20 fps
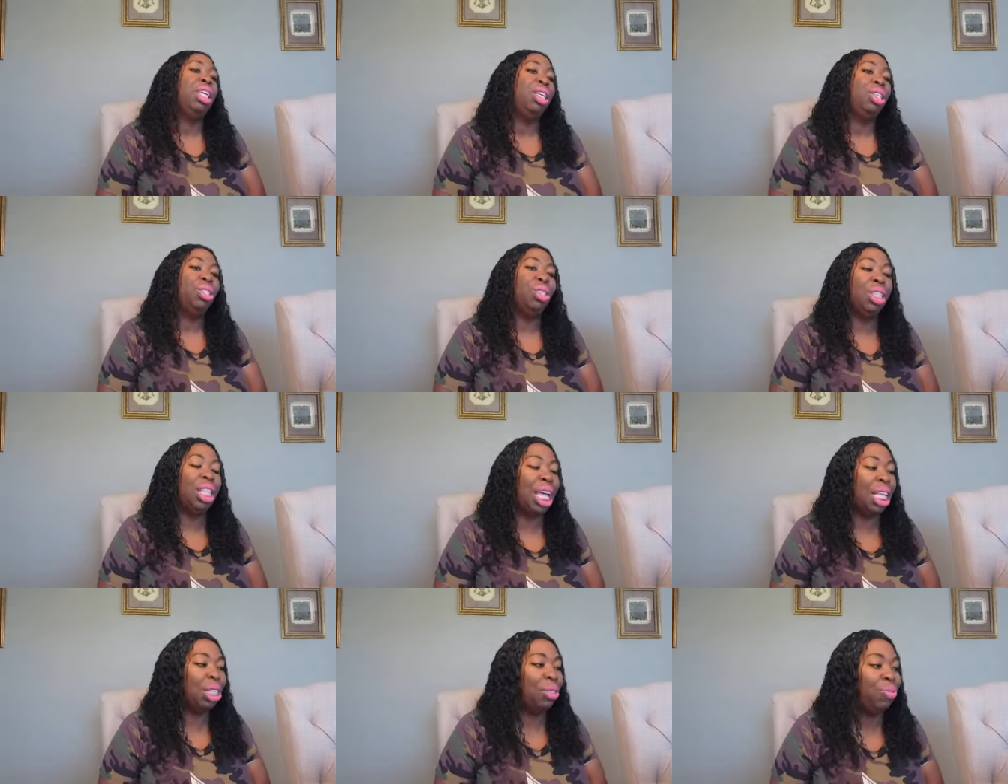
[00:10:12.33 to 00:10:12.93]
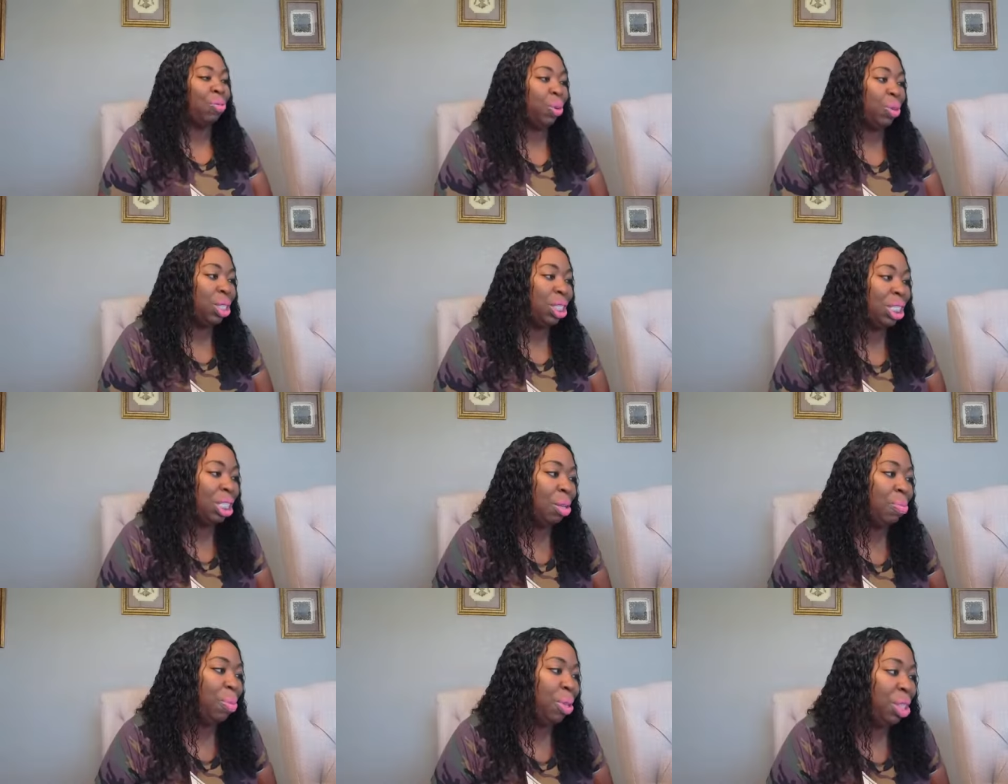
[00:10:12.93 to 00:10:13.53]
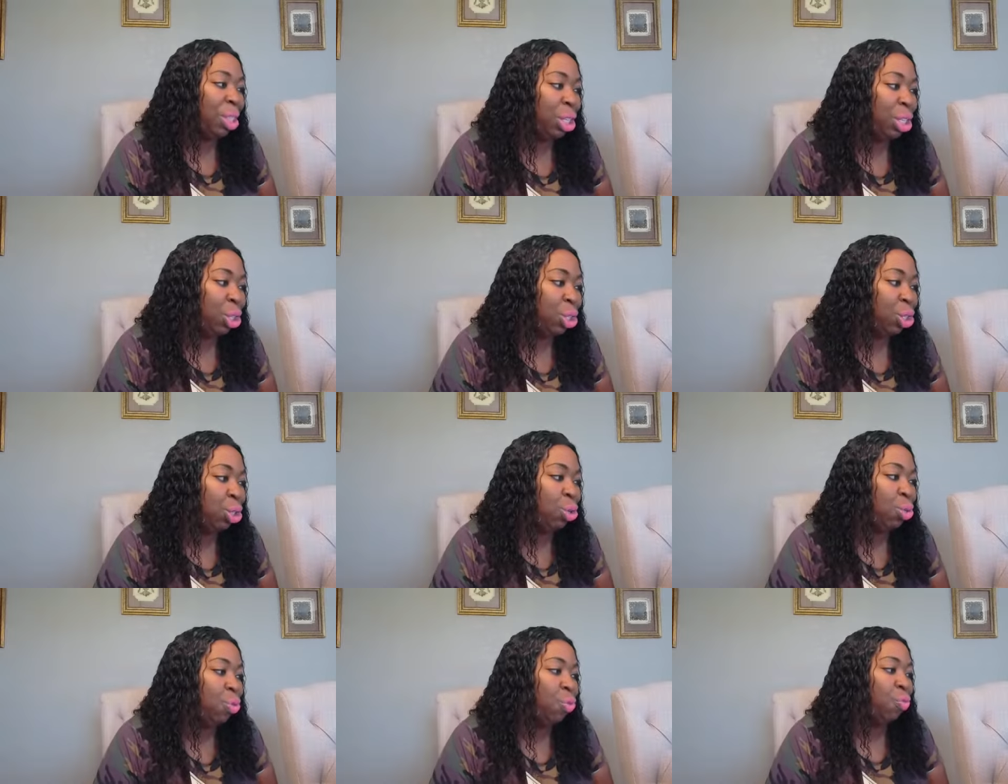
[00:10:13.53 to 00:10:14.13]
So that's First Timothy
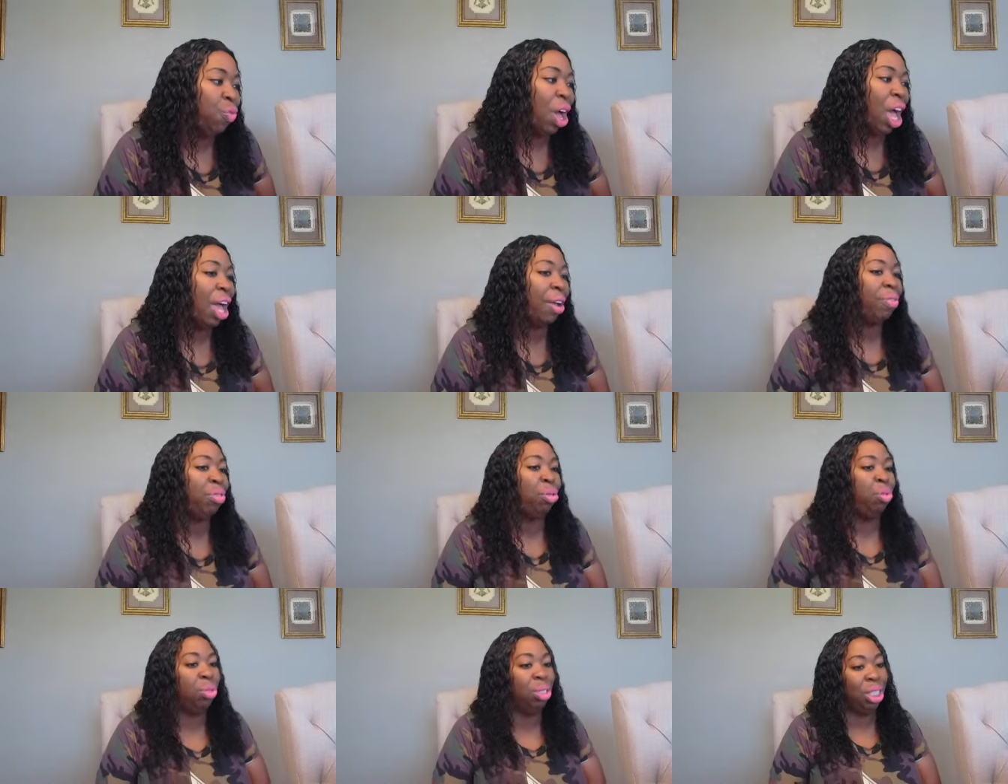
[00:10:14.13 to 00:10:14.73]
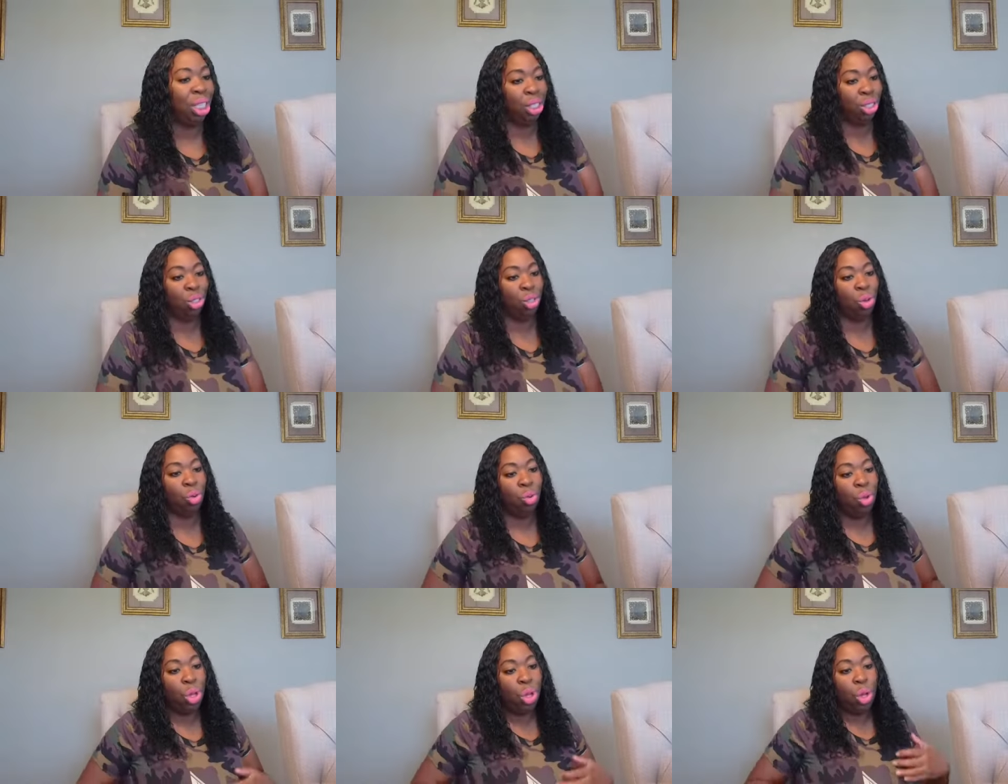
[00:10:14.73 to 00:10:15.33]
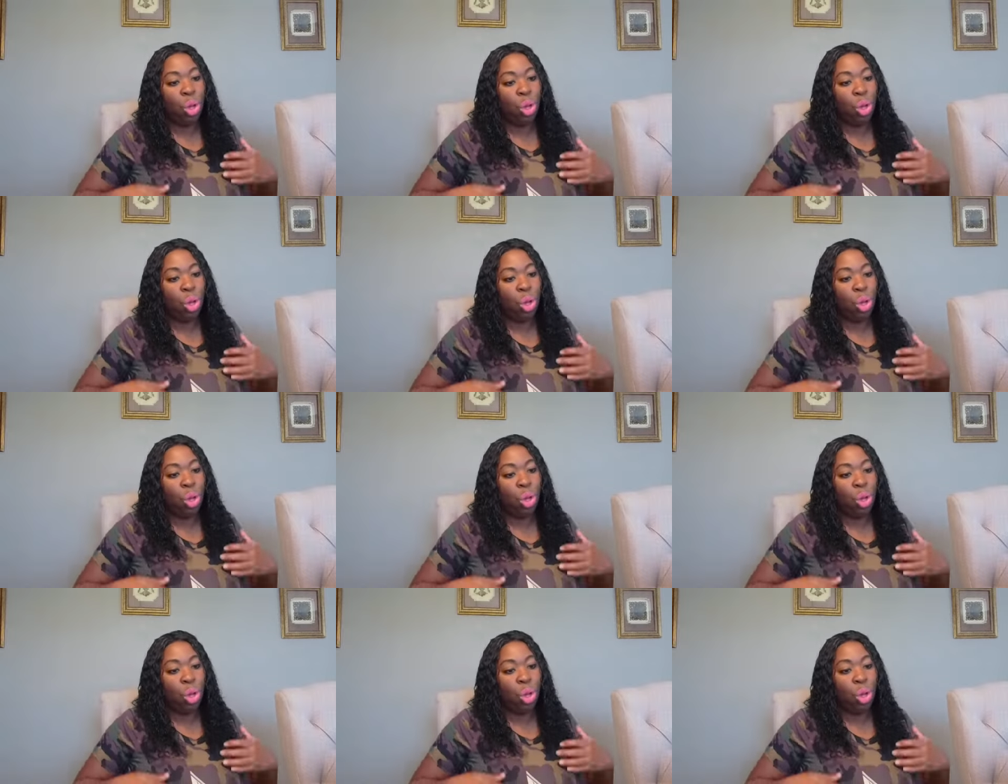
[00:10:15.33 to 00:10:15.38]
2, 5 through 6. So